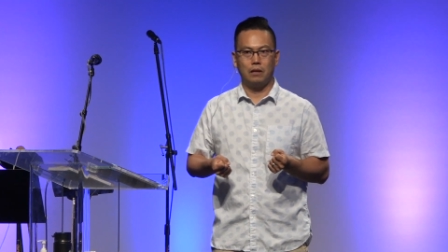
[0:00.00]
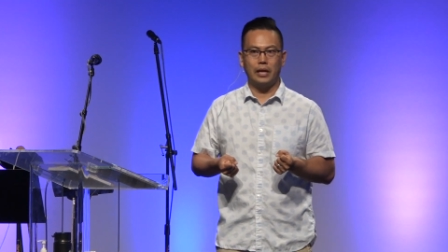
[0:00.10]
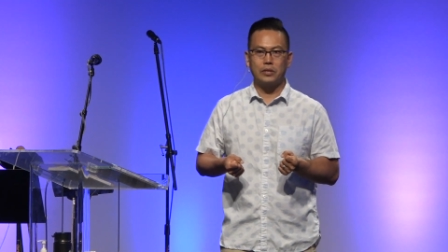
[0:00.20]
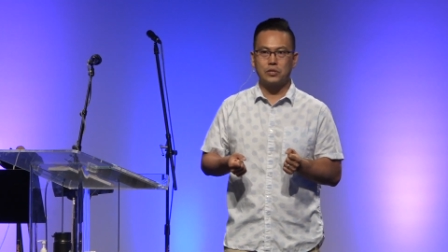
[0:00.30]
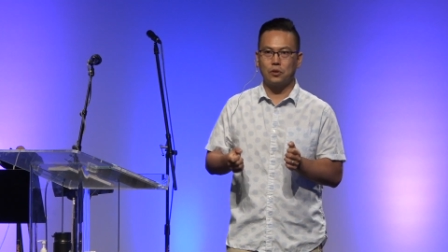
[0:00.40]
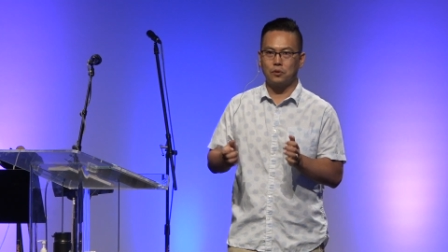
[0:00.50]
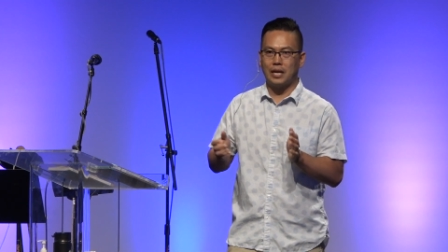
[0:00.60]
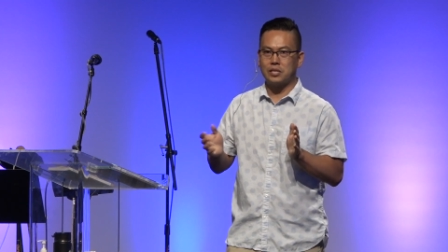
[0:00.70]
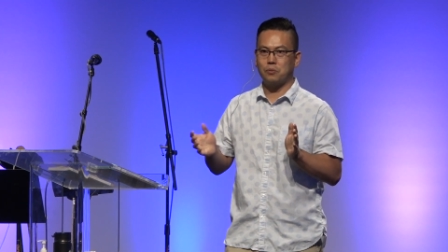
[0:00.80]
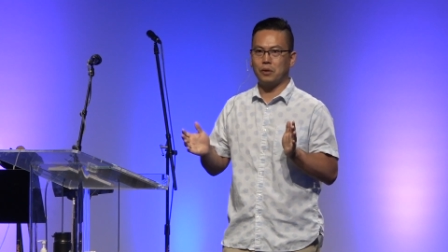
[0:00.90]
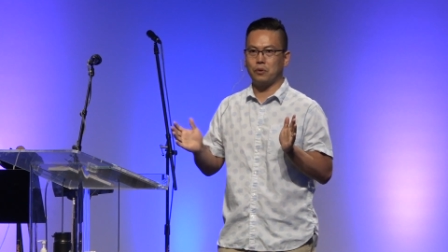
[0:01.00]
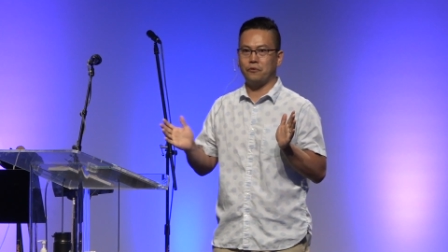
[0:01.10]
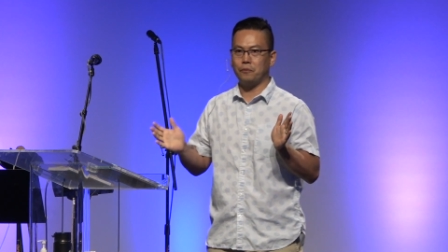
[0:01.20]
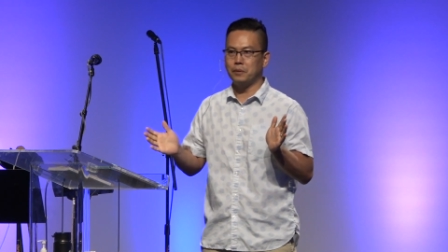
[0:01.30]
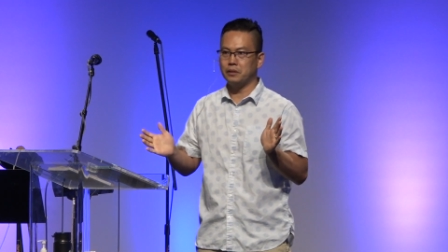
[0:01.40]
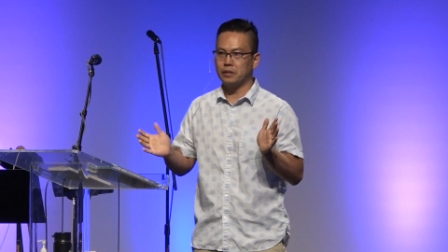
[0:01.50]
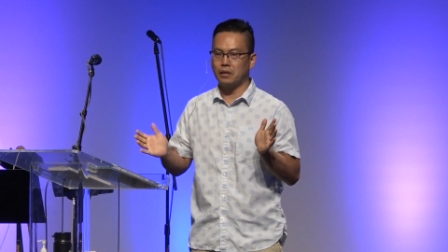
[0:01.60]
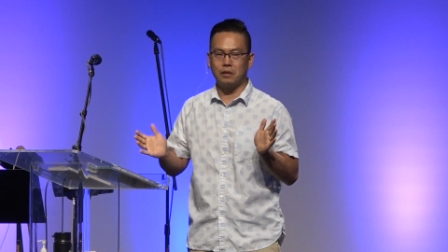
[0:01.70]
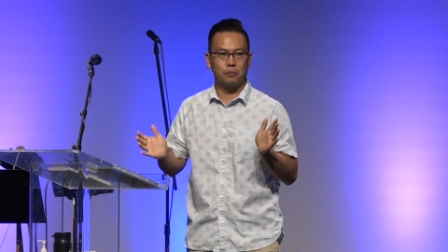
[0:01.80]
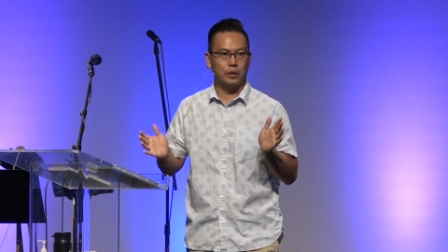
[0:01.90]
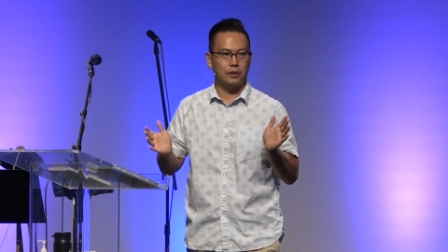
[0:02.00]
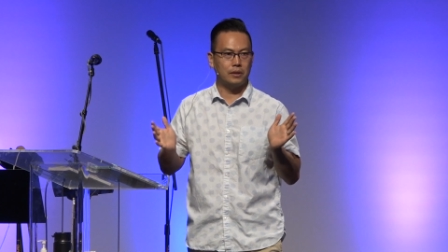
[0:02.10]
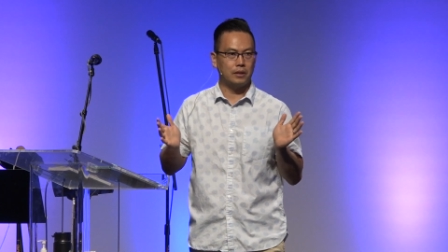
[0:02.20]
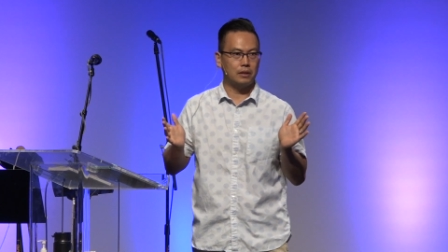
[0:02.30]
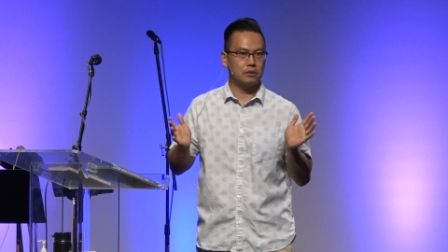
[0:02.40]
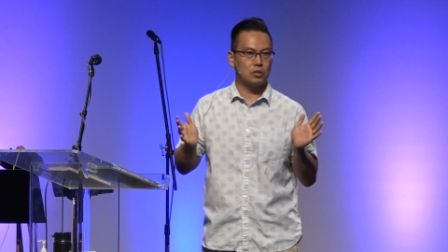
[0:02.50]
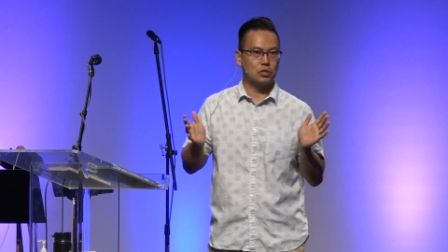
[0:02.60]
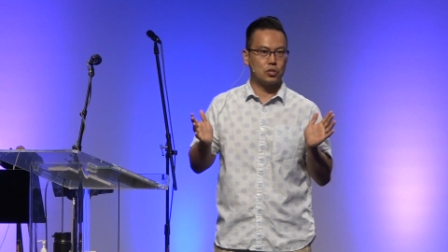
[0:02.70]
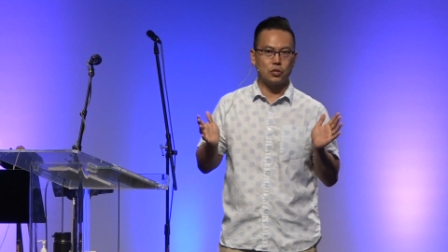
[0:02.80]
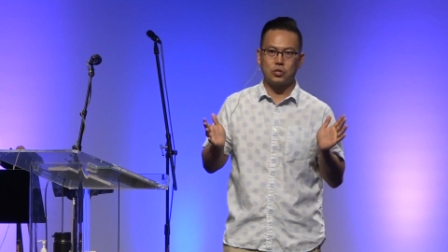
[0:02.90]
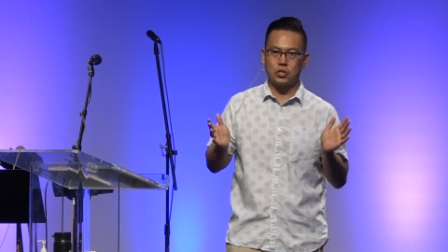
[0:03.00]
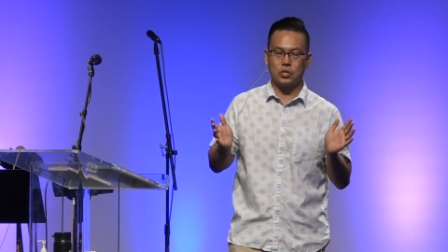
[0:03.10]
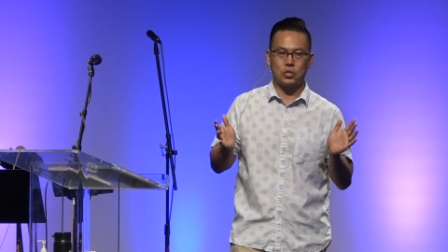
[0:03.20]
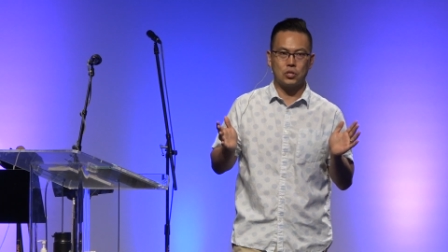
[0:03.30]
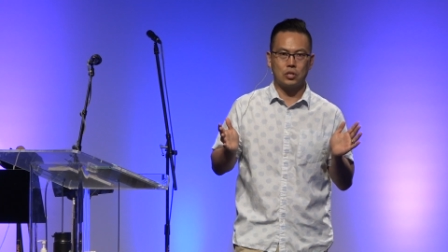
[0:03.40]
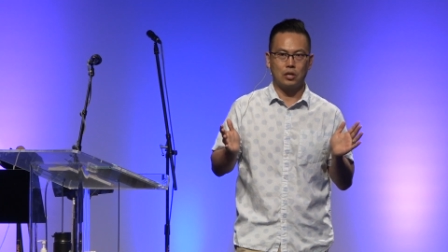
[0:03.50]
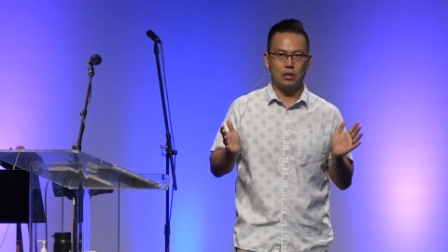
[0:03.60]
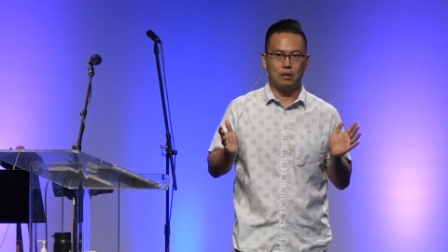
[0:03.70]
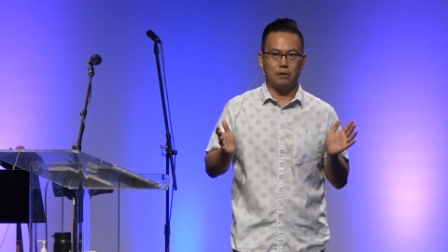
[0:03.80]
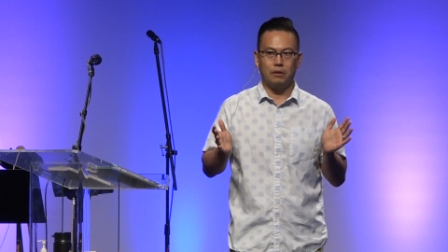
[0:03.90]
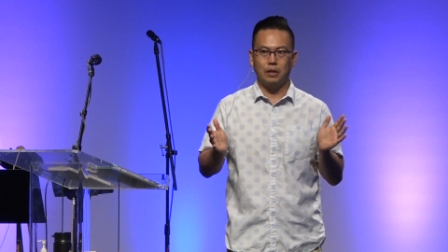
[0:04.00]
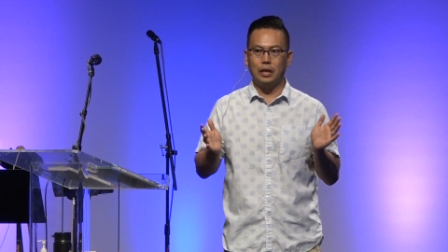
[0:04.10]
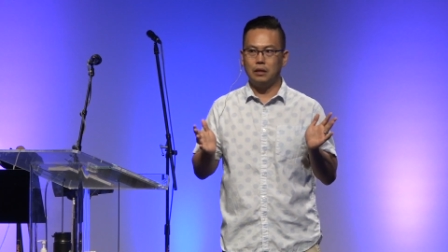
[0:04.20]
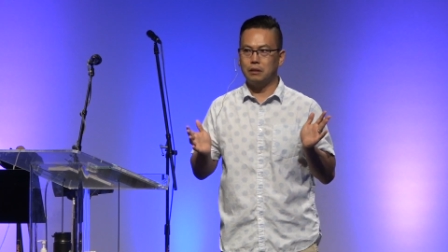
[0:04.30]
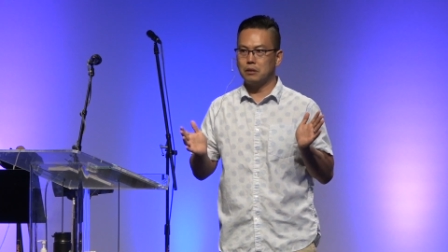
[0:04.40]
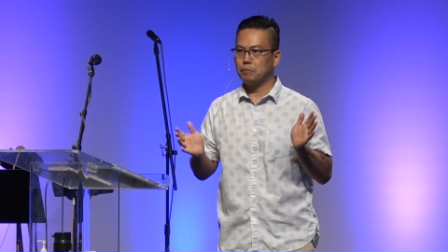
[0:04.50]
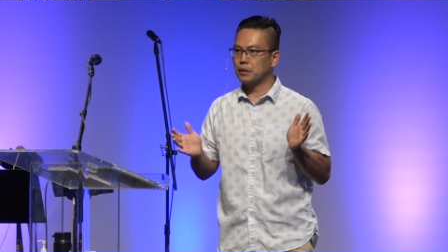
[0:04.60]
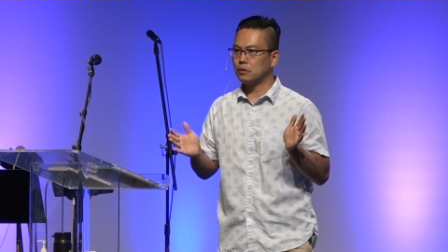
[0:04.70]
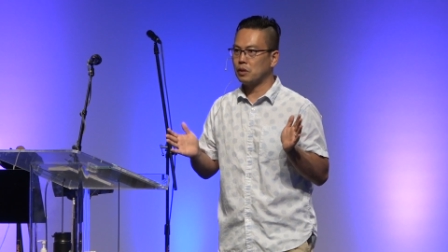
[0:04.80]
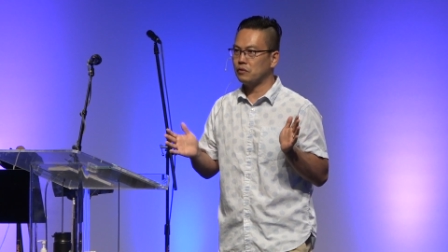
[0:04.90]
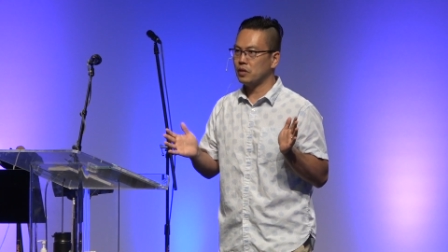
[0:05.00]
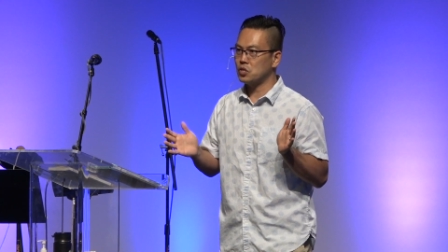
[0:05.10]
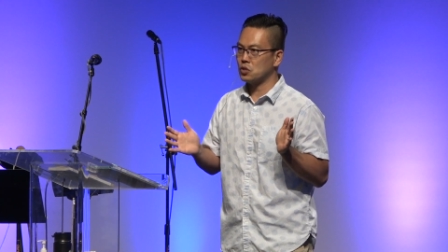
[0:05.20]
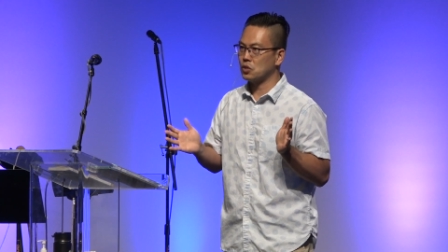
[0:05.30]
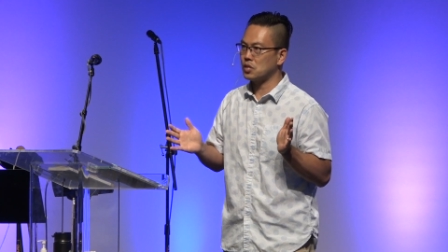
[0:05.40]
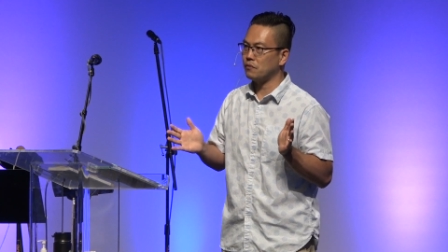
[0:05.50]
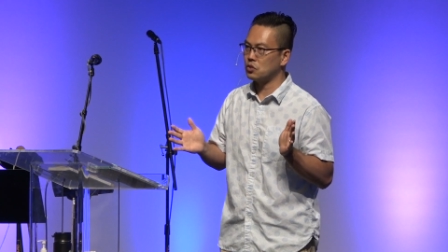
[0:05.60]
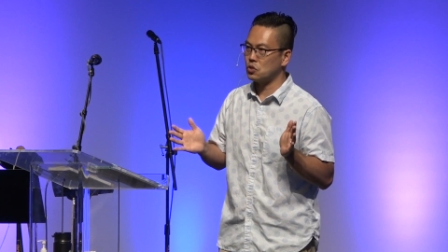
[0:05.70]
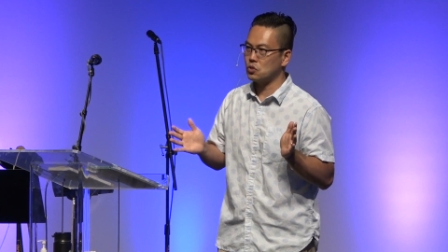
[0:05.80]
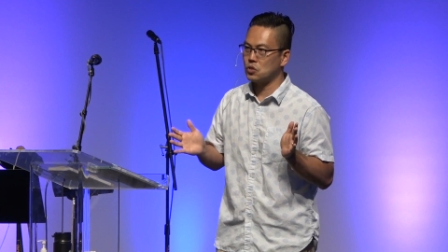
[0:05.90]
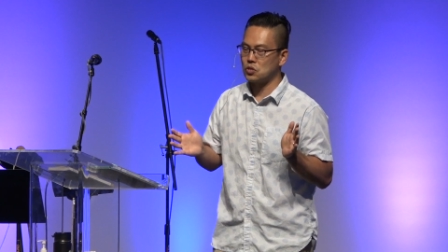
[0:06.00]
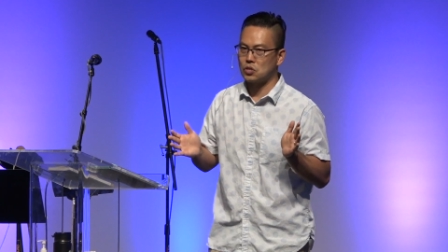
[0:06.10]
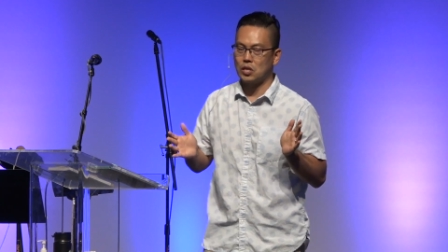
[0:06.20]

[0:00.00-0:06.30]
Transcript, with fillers: And so that's why we're familiar with the churches in the book of Revelation, the seven churches.